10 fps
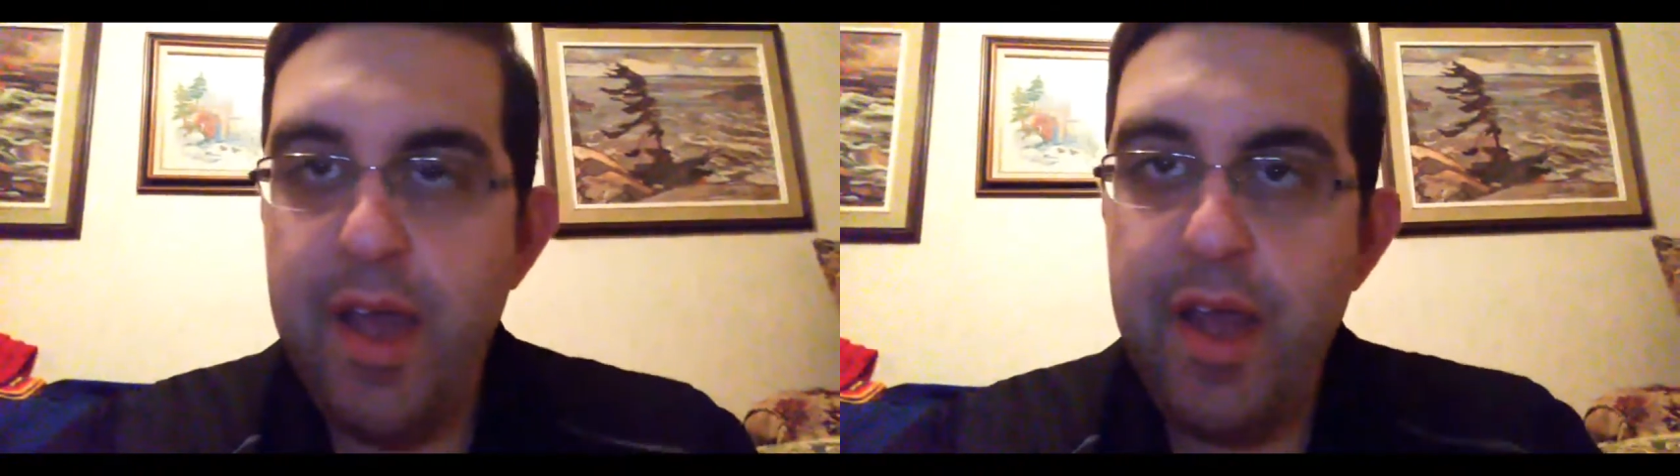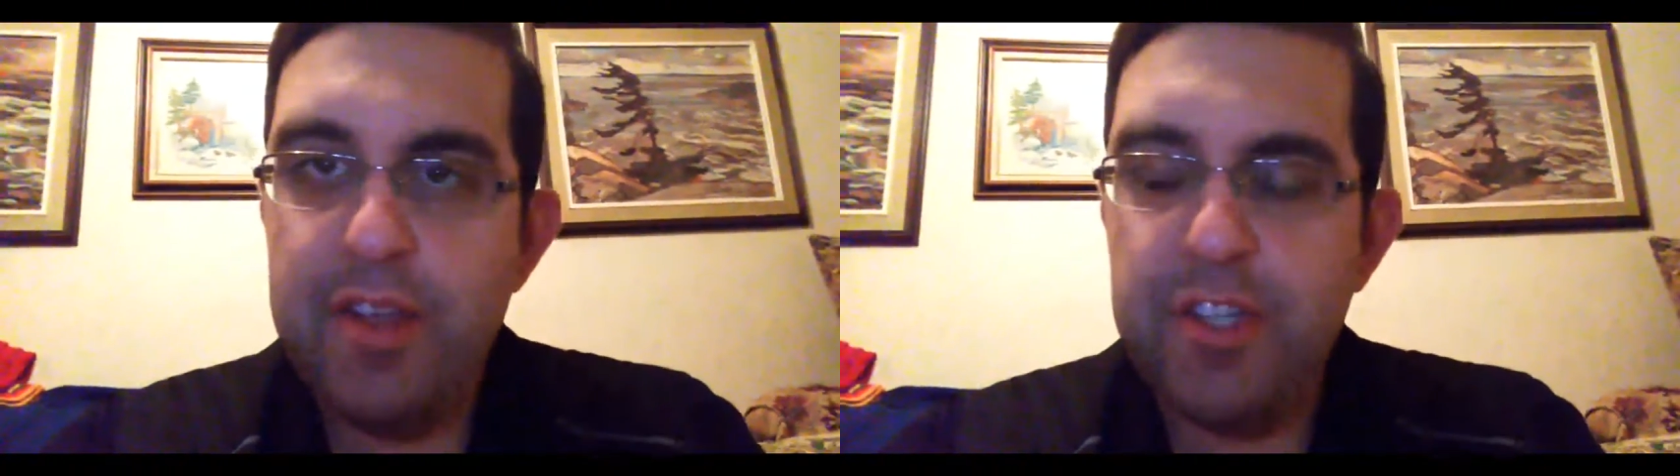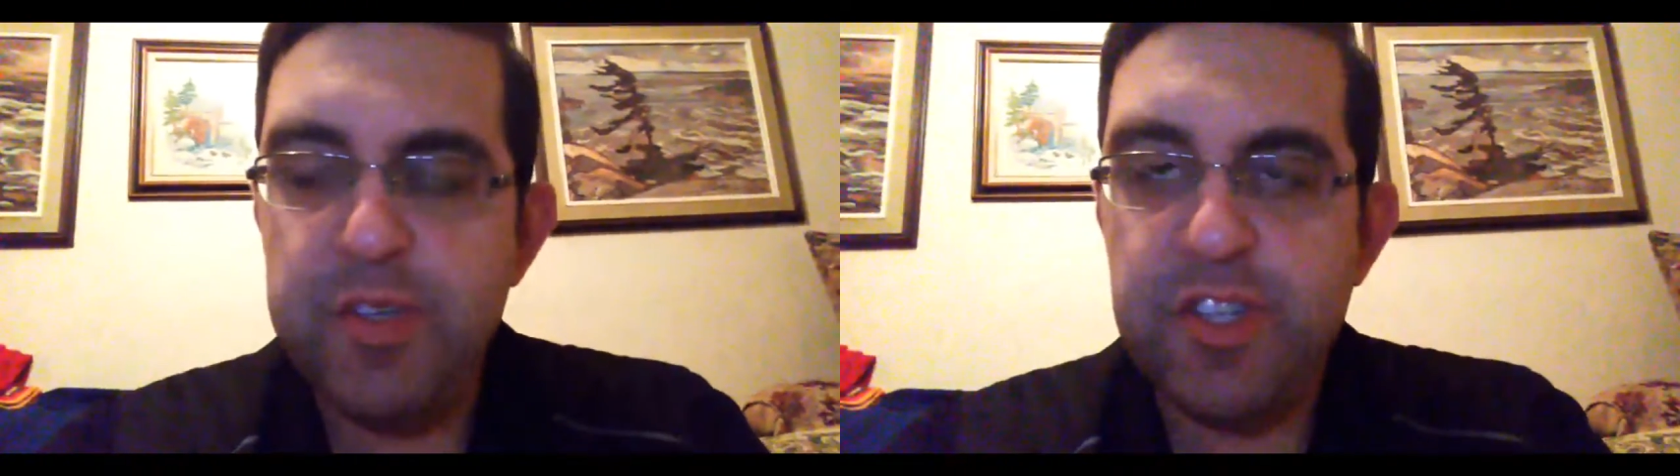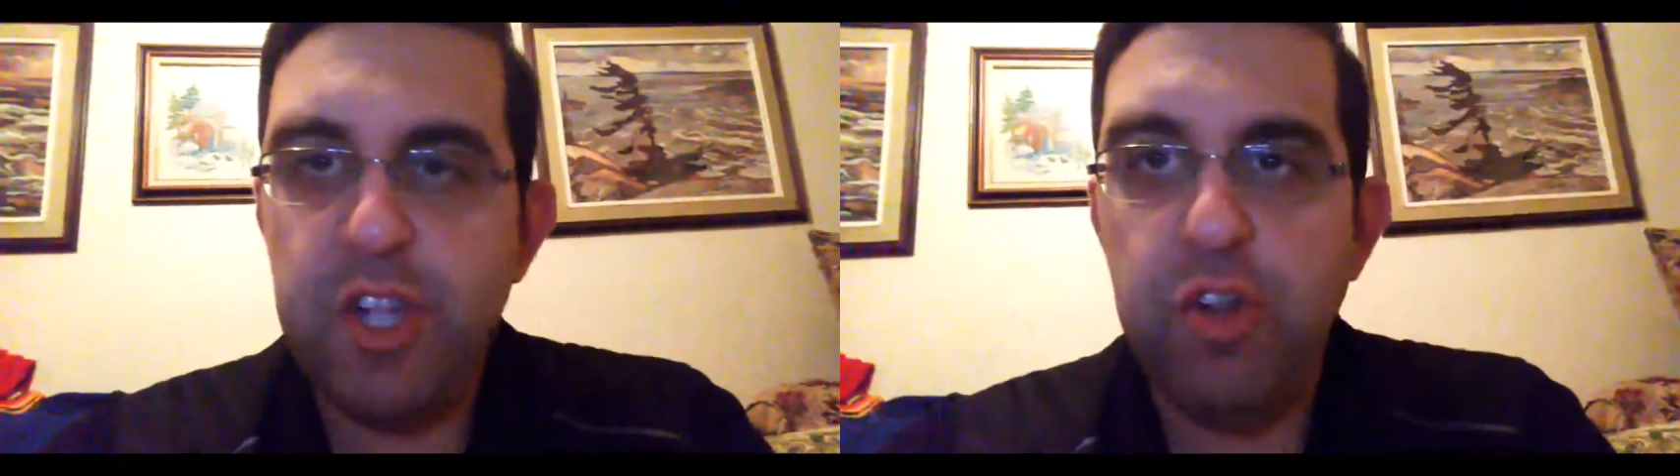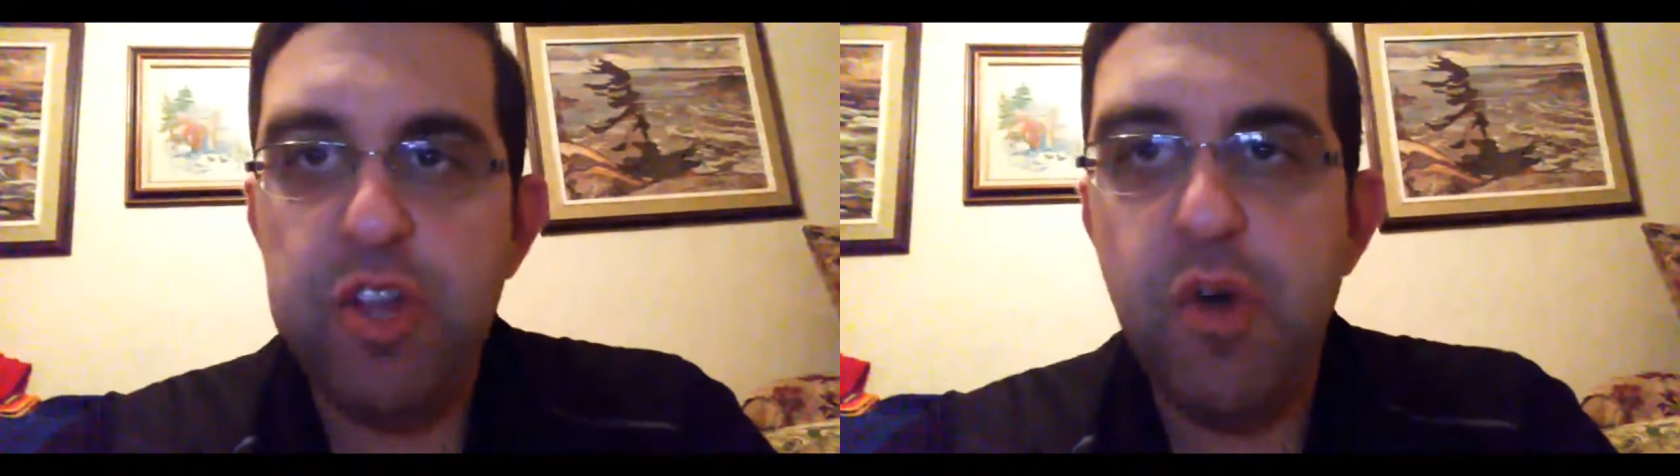and has been
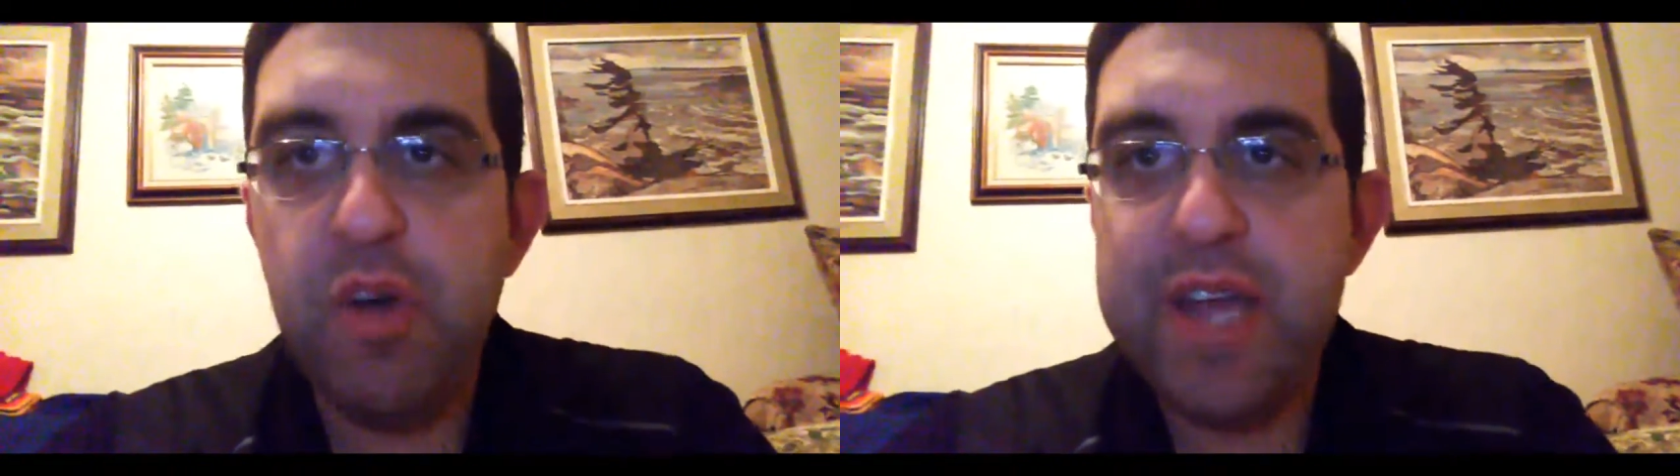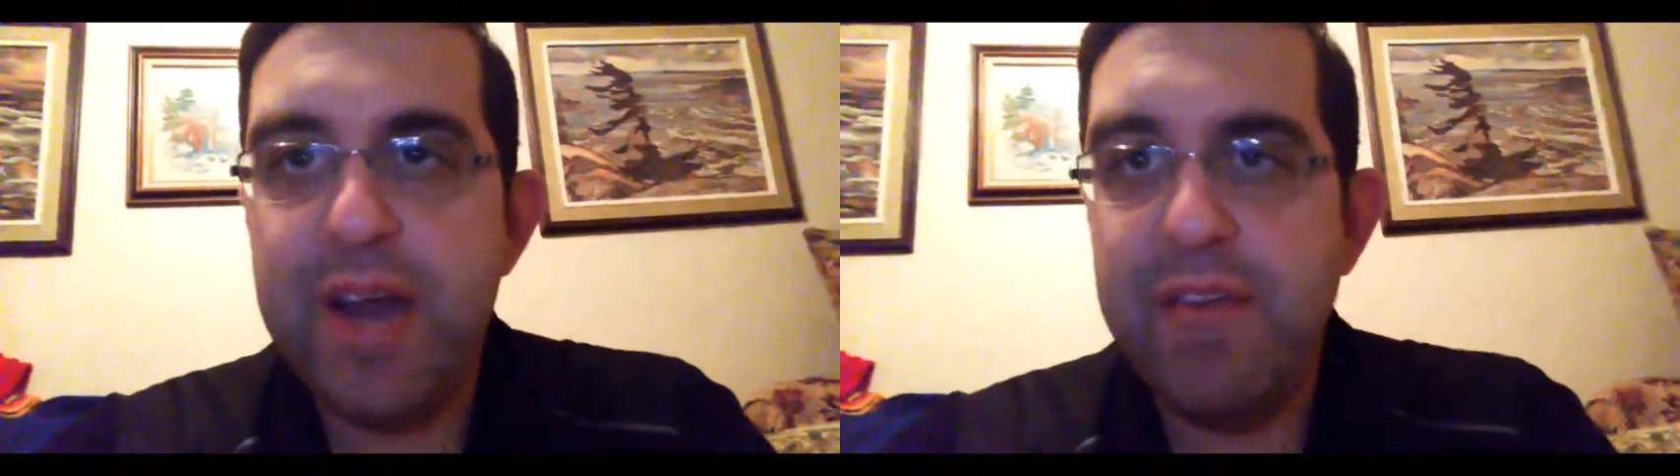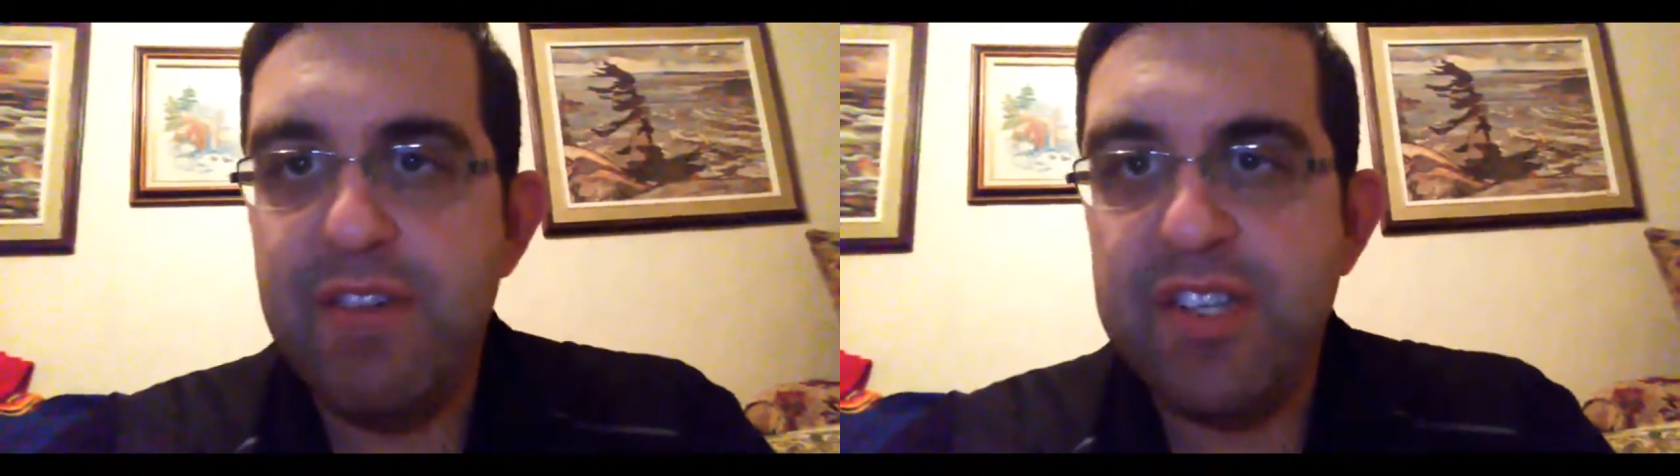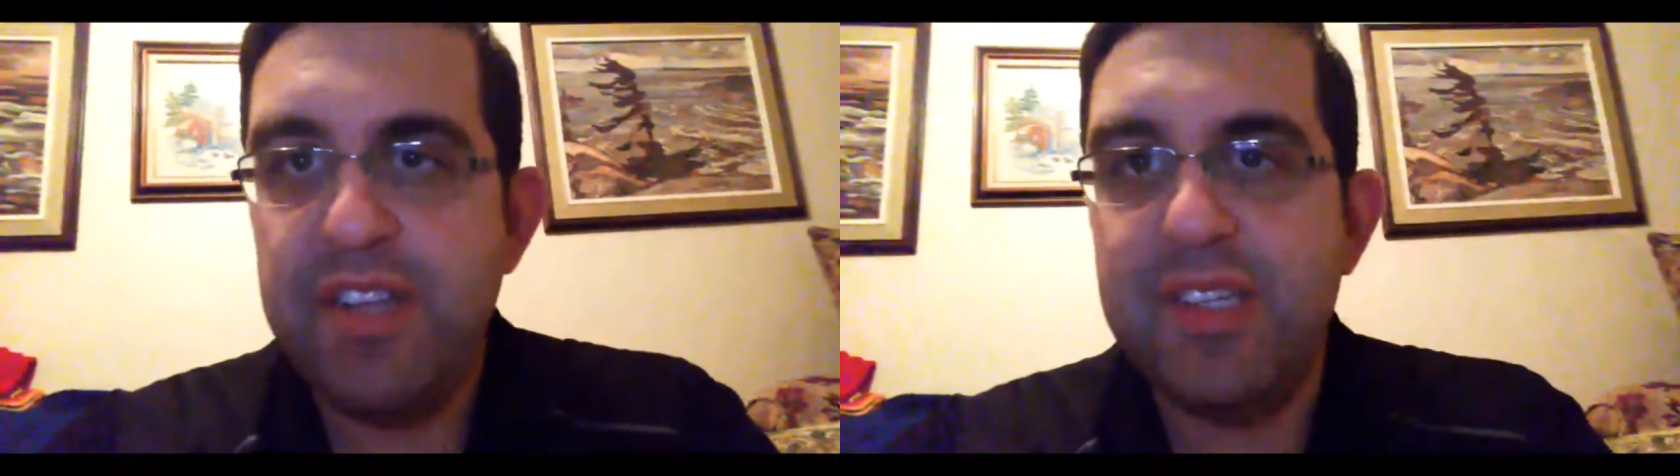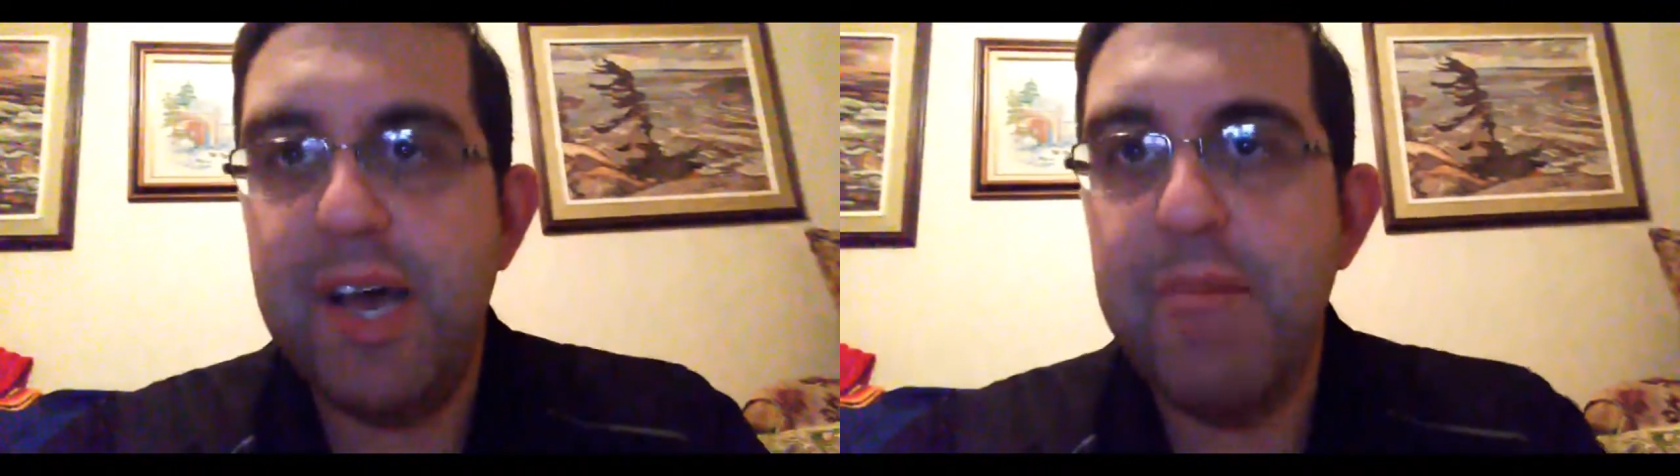slowly going down ever since.